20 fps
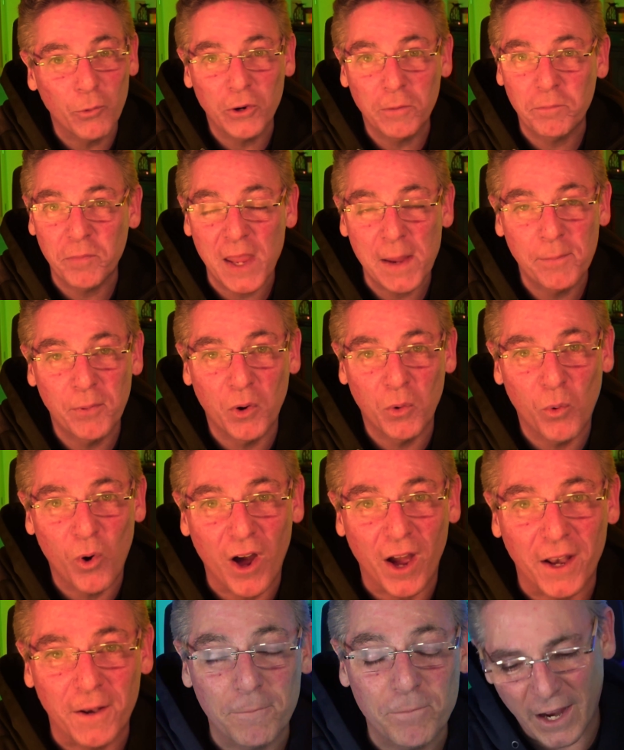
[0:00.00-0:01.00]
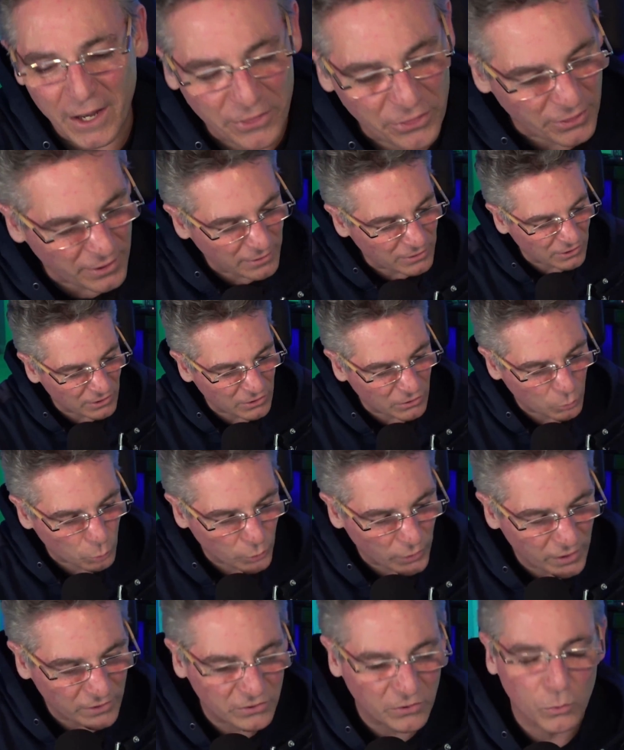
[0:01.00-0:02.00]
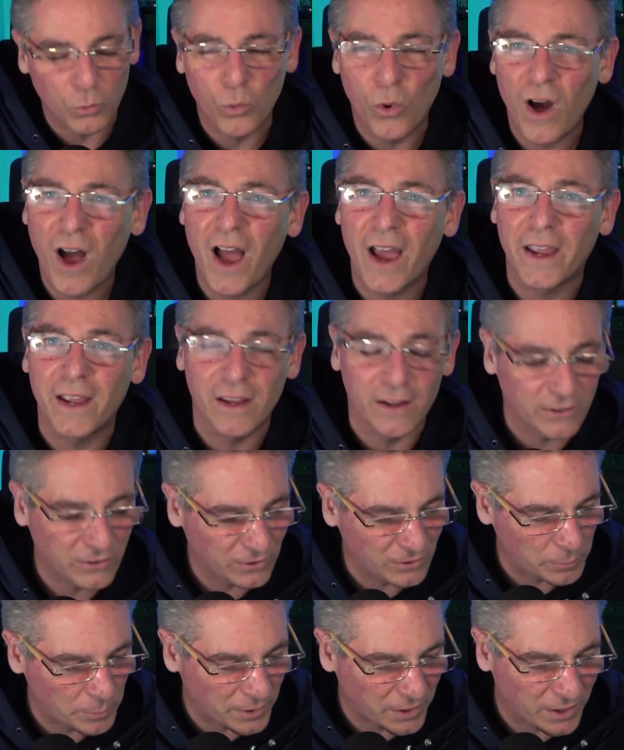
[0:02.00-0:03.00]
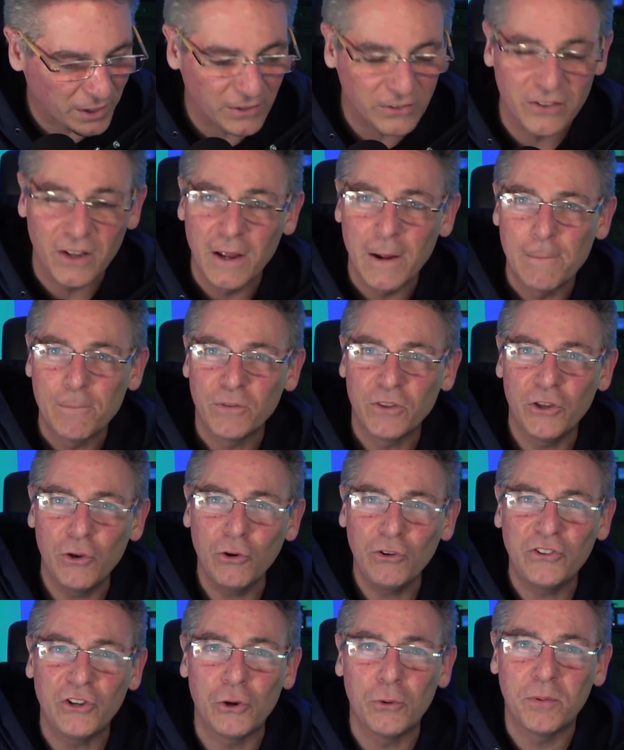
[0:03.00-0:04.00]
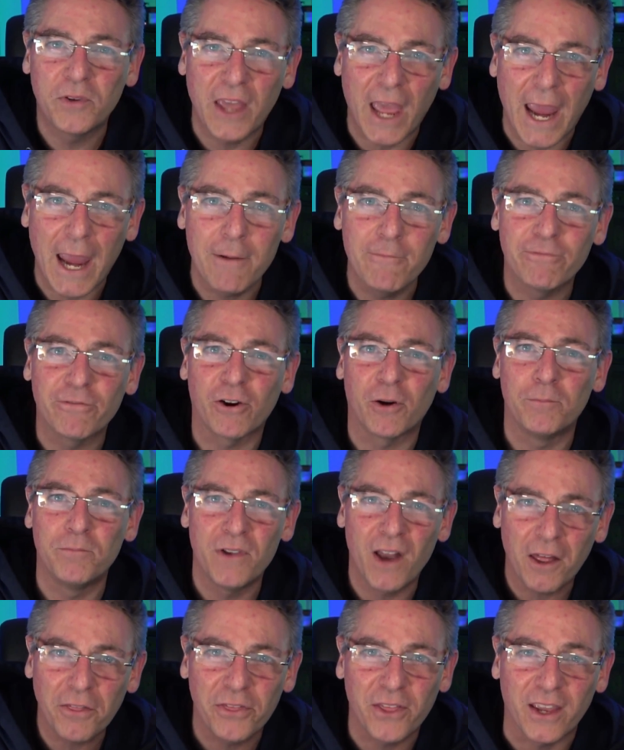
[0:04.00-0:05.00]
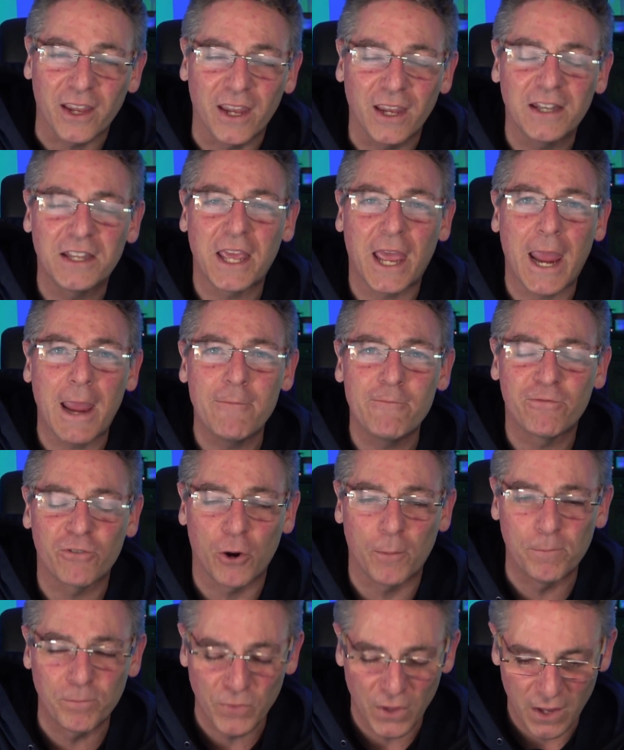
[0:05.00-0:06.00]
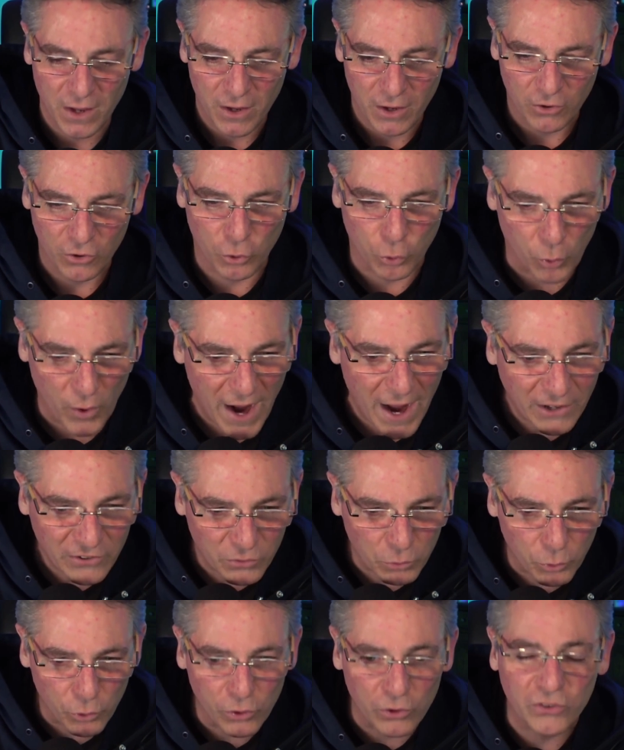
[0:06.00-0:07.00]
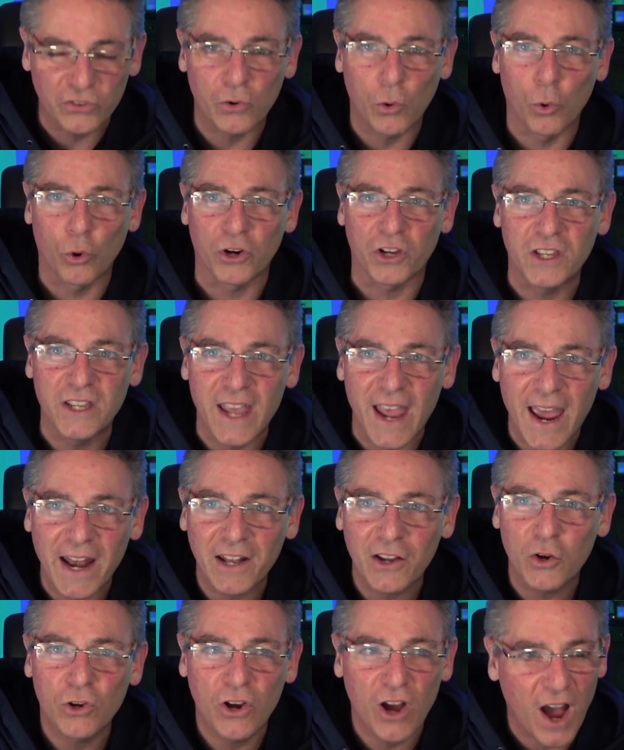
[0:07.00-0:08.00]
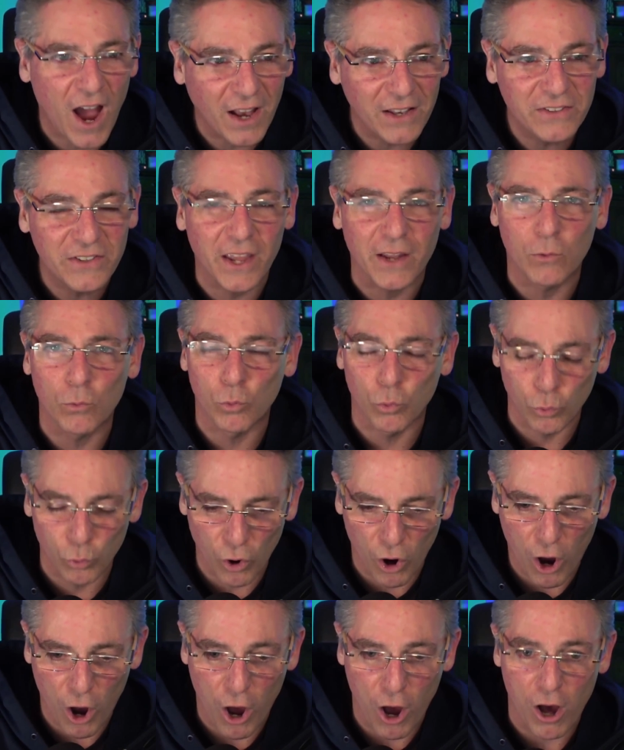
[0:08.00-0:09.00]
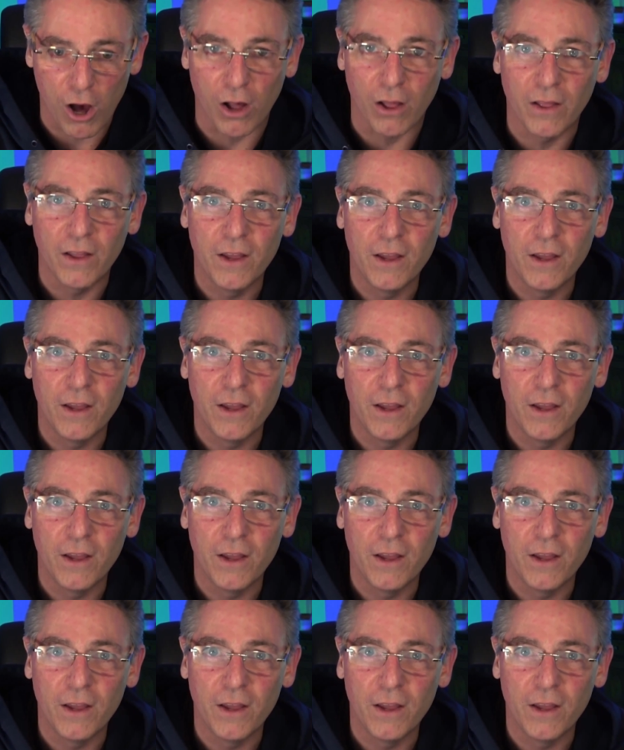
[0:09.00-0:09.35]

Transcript: what people want. I think that the reason why is, is because YouTube came from nothing. It came from grassroots, organic content, raw,